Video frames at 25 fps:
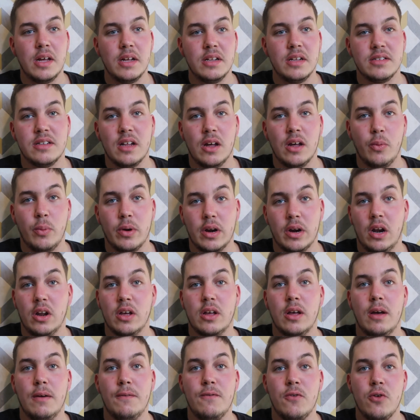So we're going to
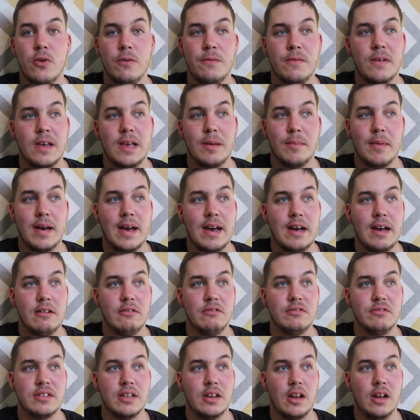look at a few
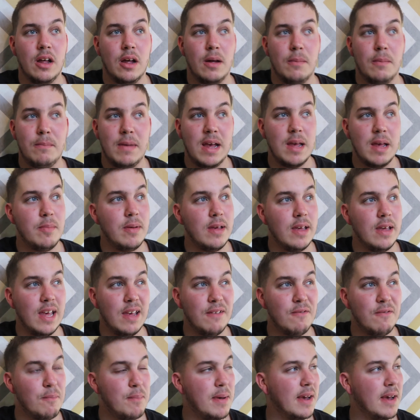females and maybe
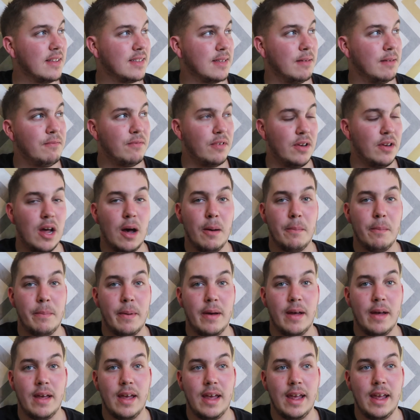even pick something up
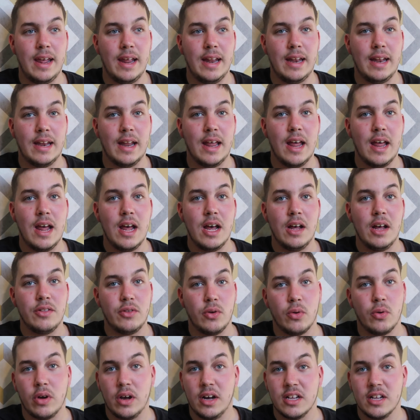in
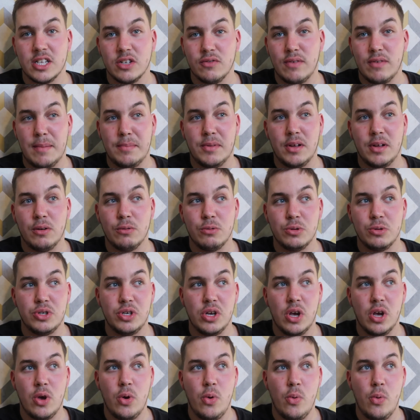Doncaster Reptile
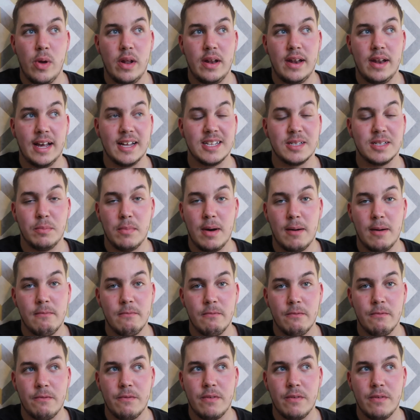Show next month.